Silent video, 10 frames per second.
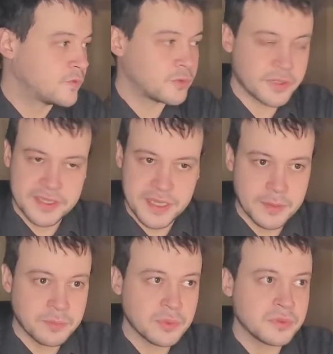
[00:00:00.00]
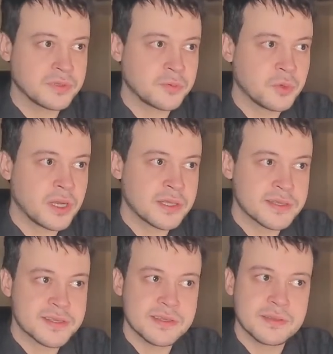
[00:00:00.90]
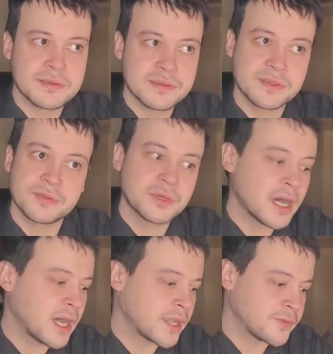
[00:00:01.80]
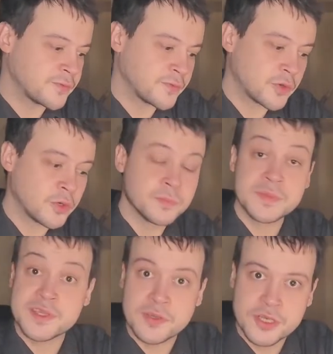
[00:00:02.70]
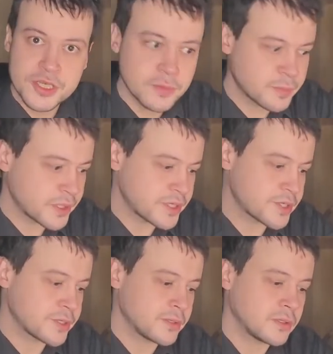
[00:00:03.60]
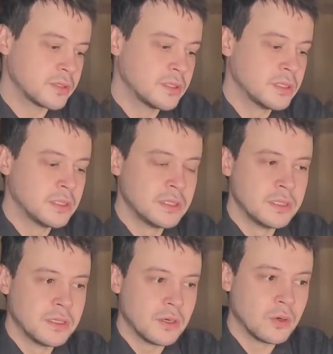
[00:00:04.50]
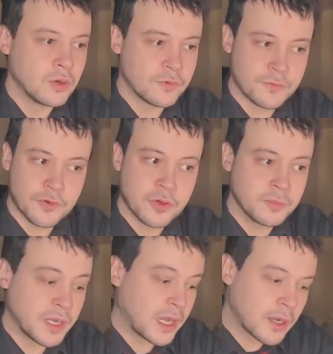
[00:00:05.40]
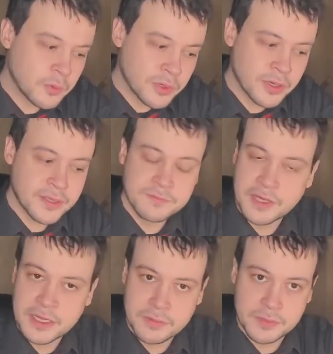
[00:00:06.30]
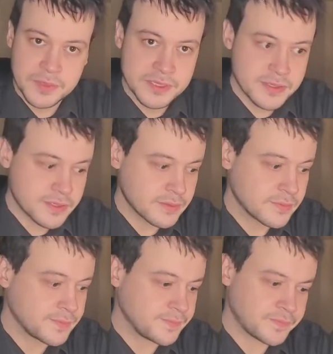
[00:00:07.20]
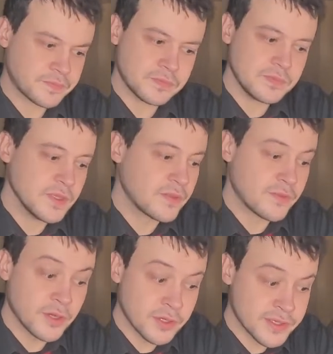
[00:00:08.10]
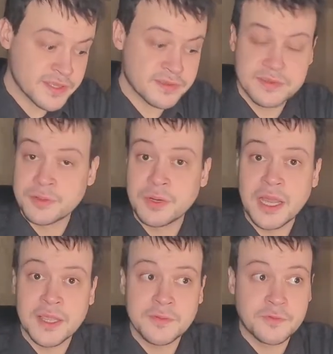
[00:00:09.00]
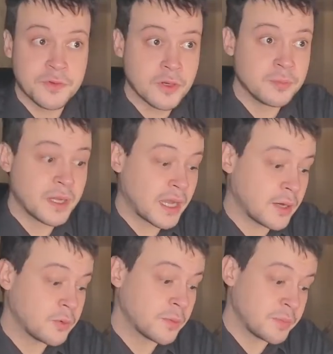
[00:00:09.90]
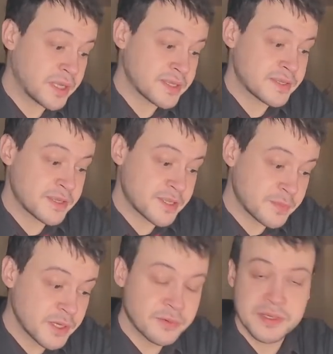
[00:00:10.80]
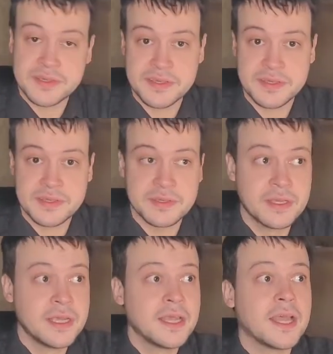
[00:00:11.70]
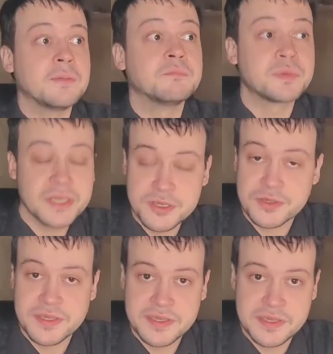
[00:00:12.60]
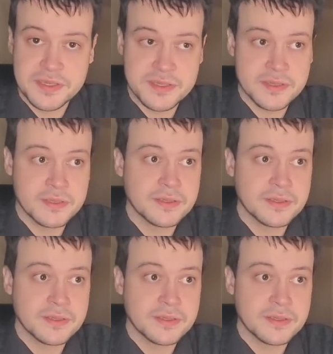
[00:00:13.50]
for example, the ones derived from social pressure or from our environment, thoughts derived from our past experiences and prejudices